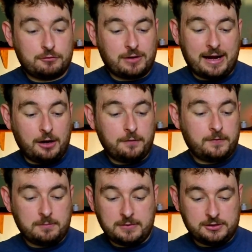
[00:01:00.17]
ran out of
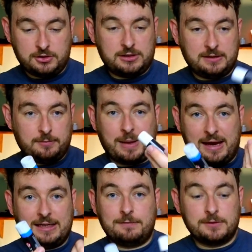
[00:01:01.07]
them. There's just a pack
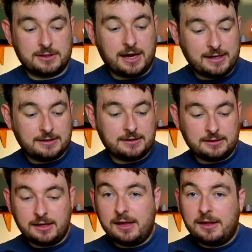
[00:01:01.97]
of different sizes,
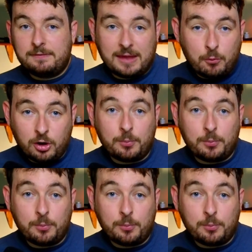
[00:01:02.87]
and they work